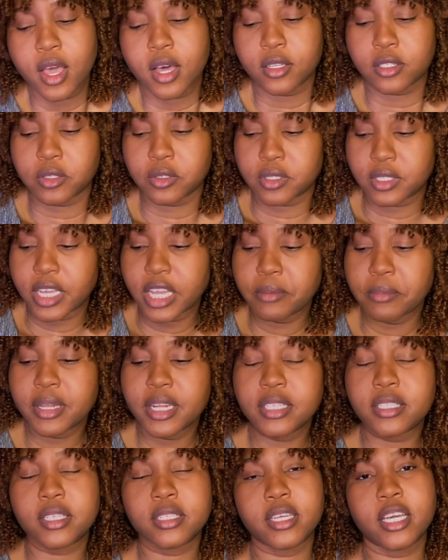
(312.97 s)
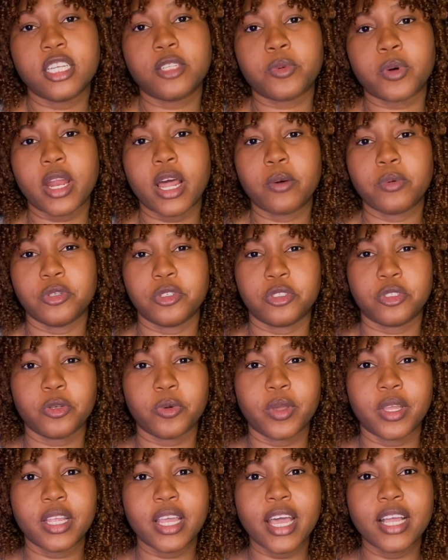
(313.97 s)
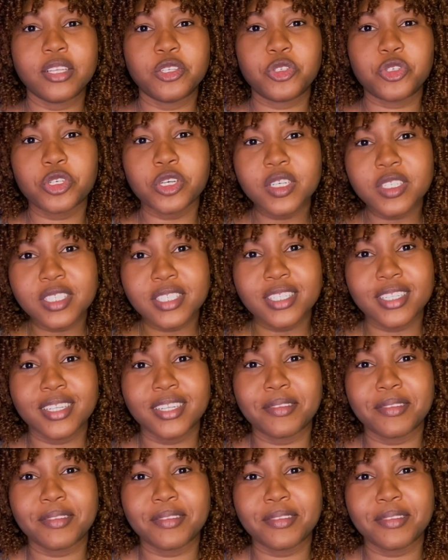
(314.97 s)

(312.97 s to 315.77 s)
So 10 minutes a day is what I was doing. And just